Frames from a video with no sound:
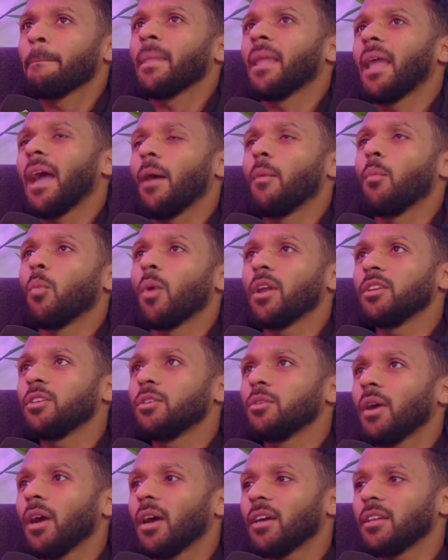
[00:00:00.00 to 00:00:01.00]
And when
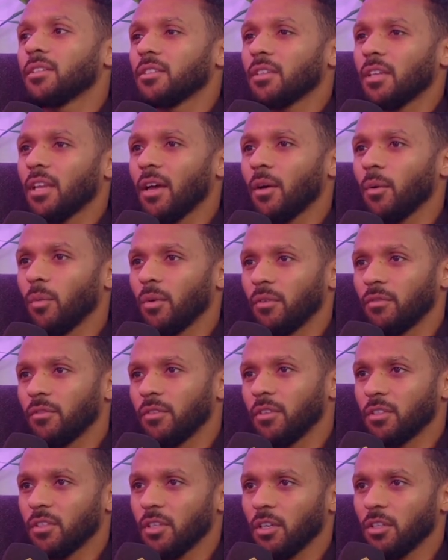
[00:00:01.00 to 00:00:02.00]
you had, like, with
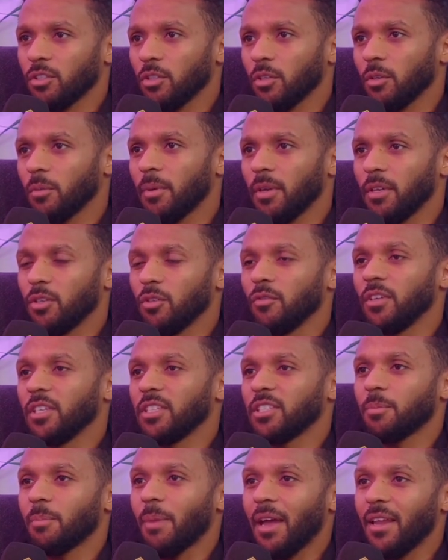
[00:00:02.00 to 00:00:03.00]
the Tuck Shop and you've
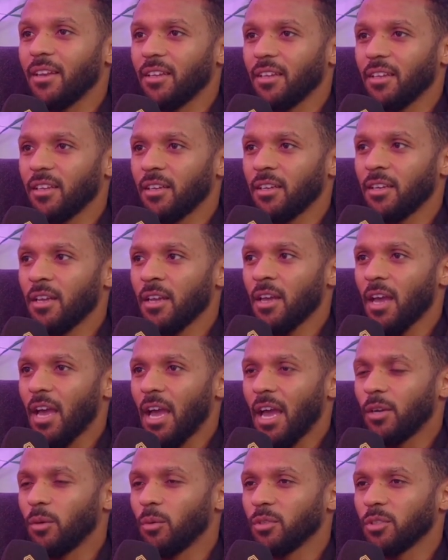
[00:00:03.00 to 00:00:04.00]
expanding,
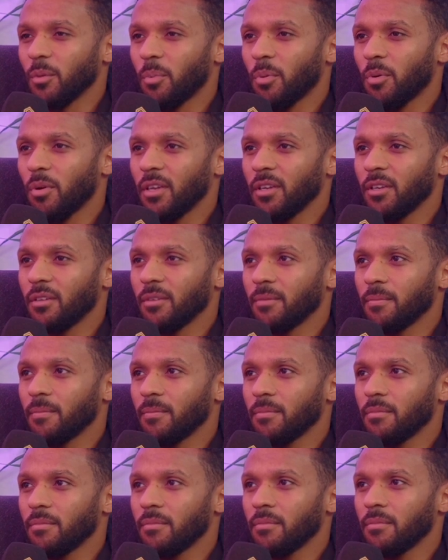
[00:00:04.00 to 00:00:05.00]
and there was a point
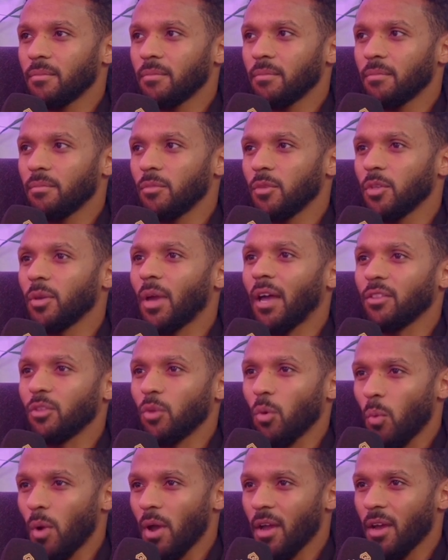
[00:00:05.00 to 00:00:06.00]
you had the
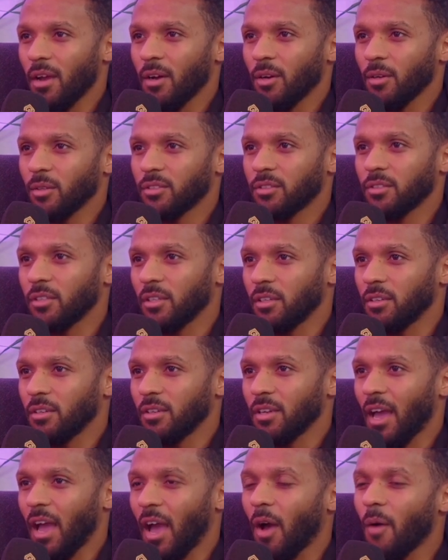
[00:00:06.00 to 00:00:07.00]
warehouse, and
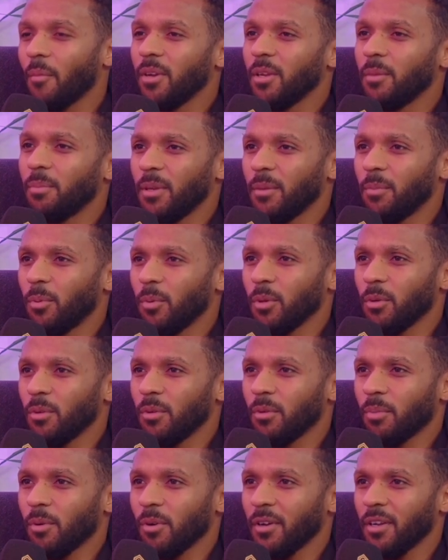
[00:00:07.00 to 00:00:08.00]
how many people you were
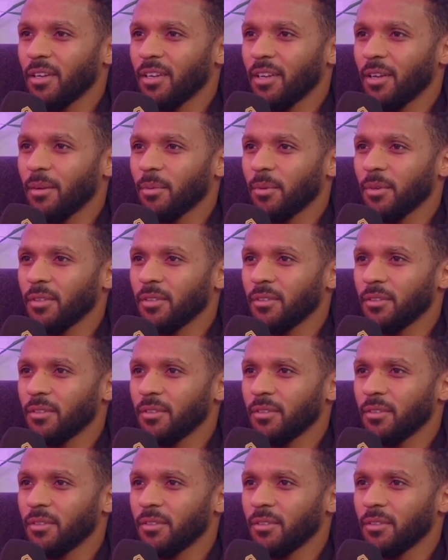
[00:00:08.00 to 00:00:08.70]
employing at that point?